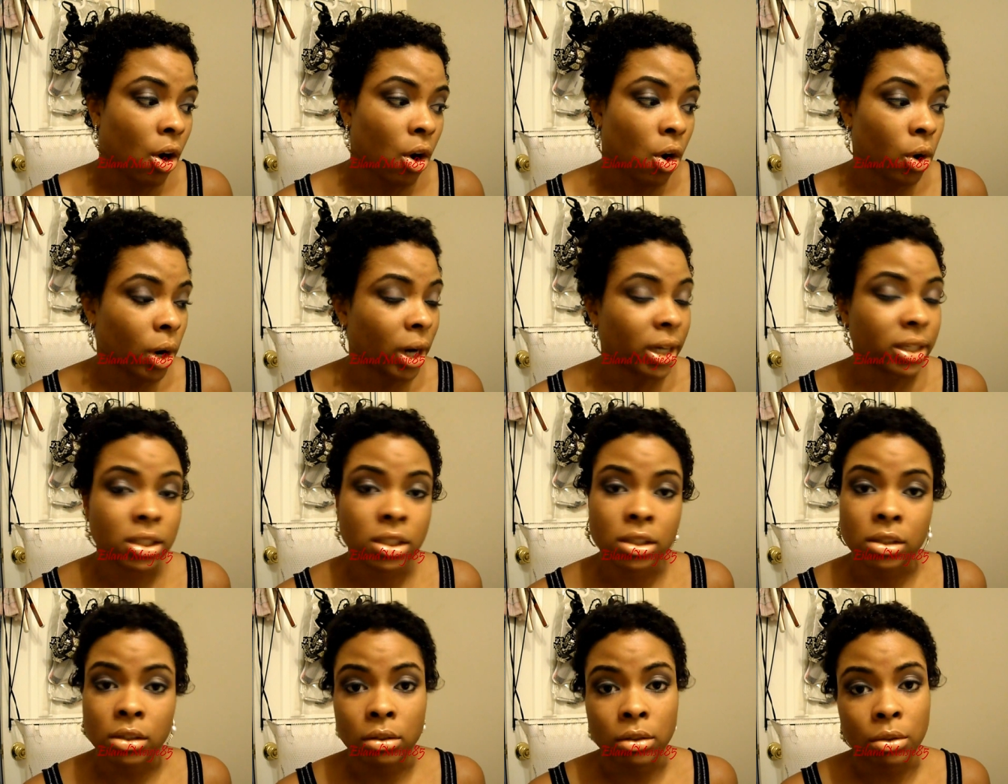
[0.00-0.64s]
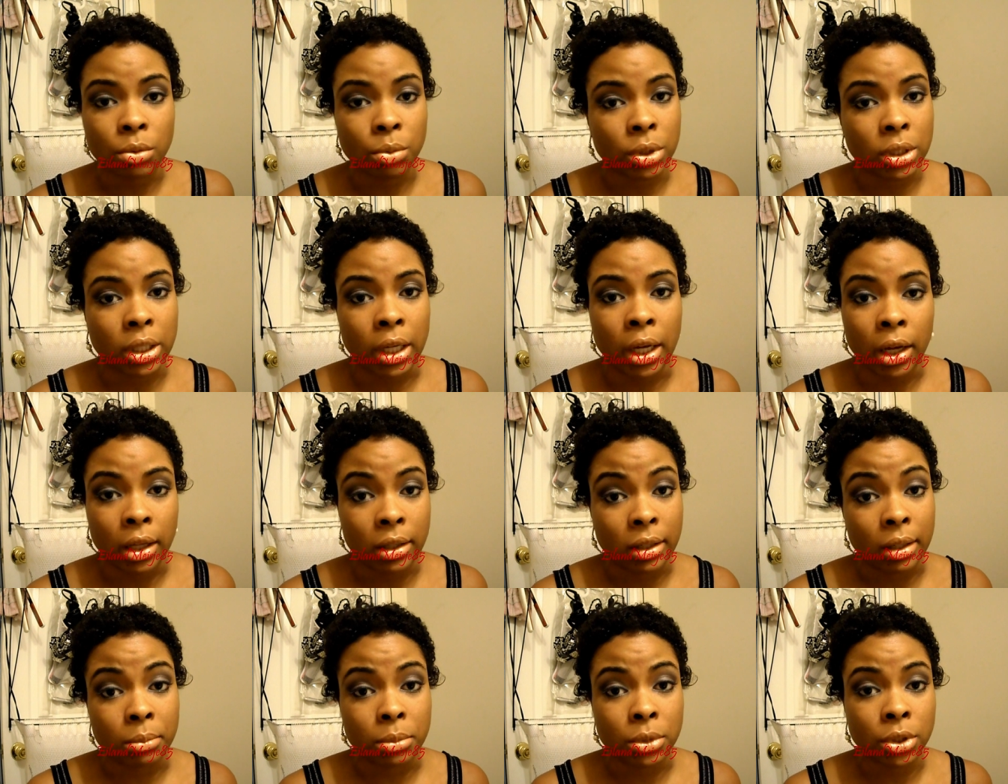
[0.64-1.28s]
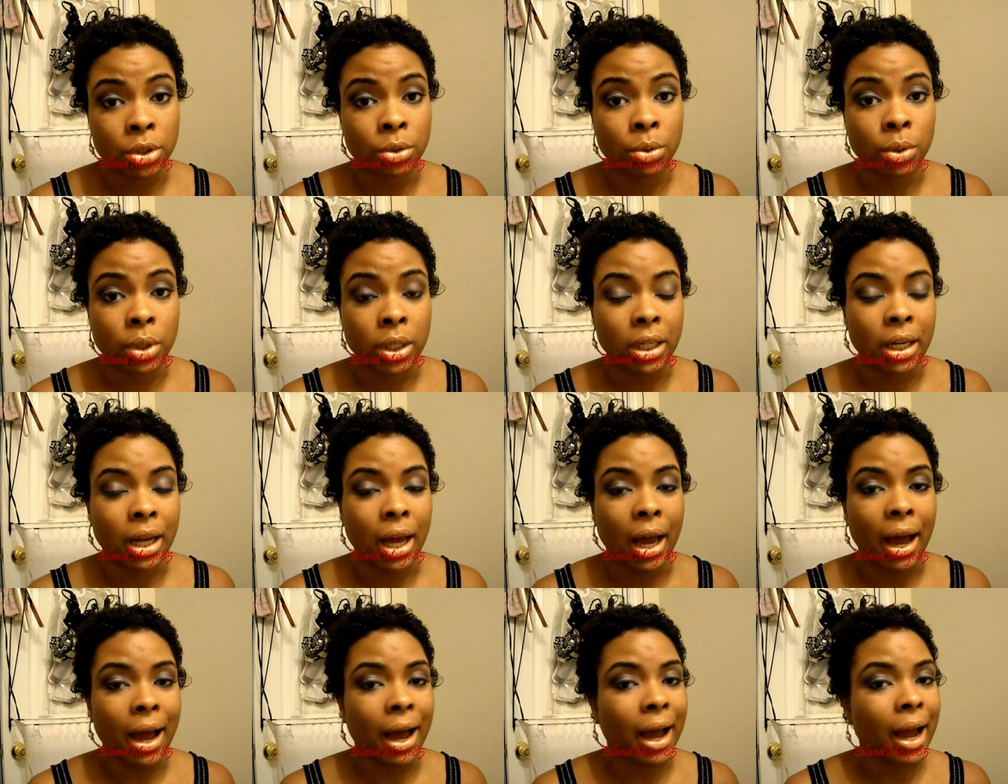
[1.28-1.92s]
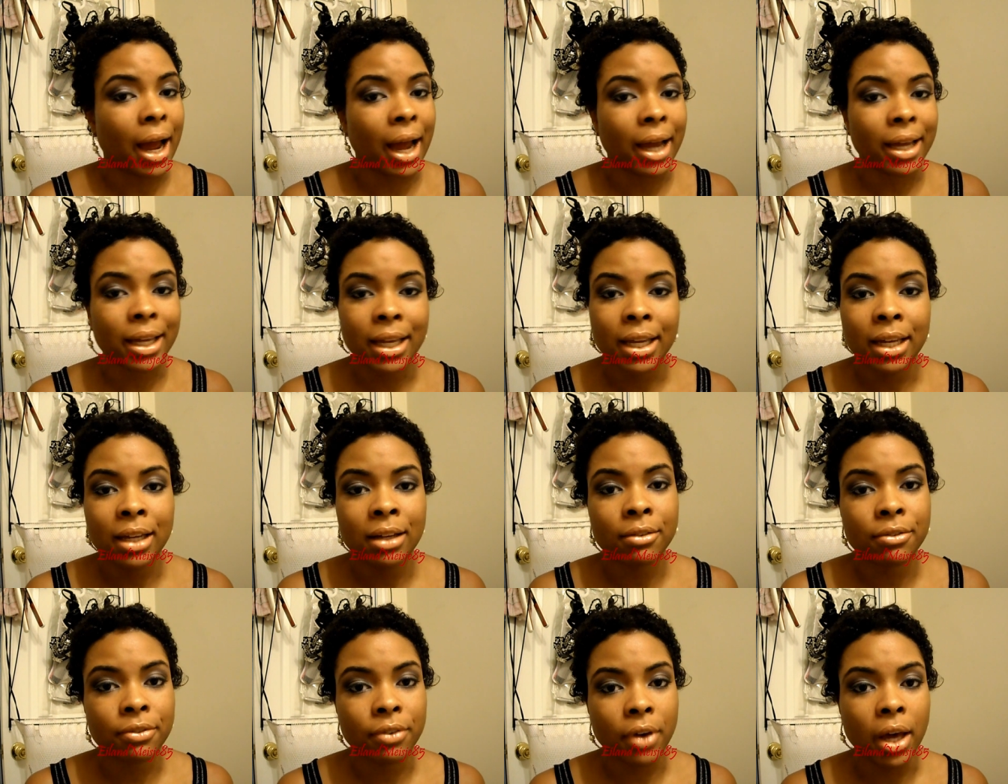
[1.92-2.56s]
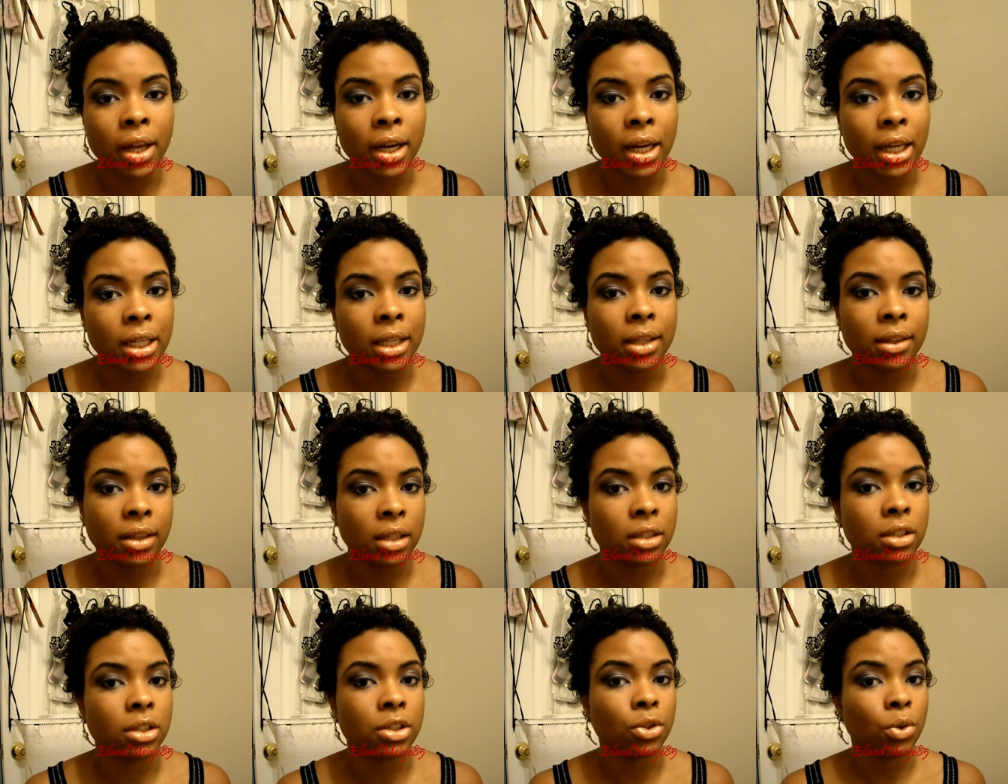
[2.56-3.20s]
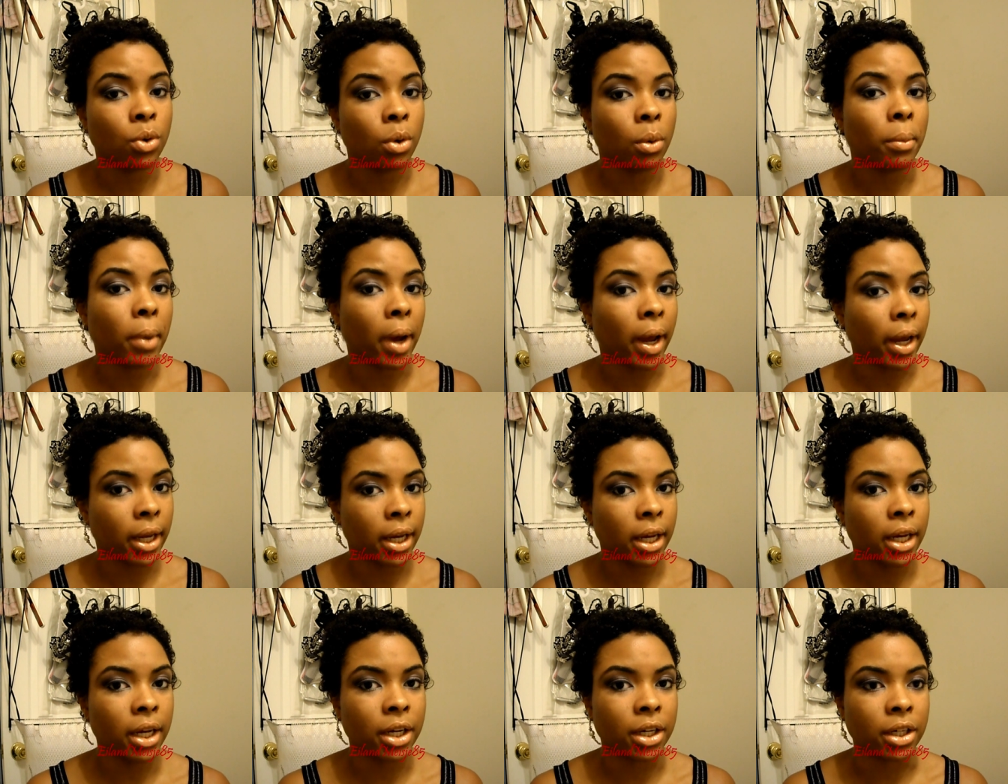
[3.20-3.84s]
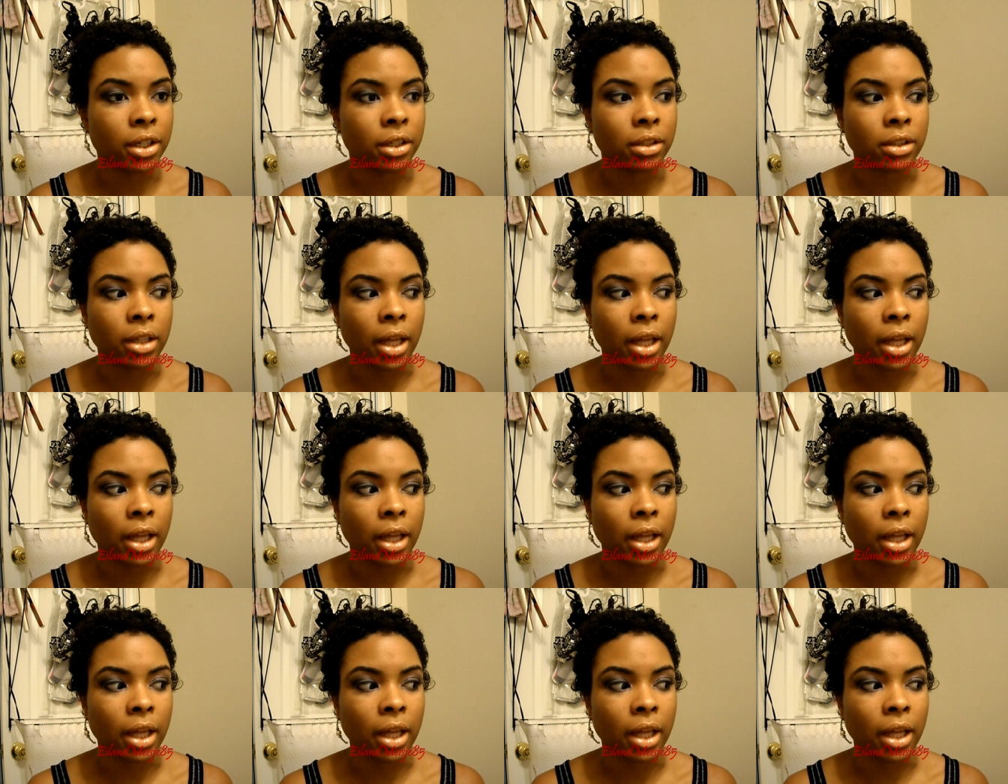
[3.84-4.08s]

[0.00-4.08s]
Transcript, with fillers: or I just don't know what the hell I'm doing. I can't find anything to do with my hair.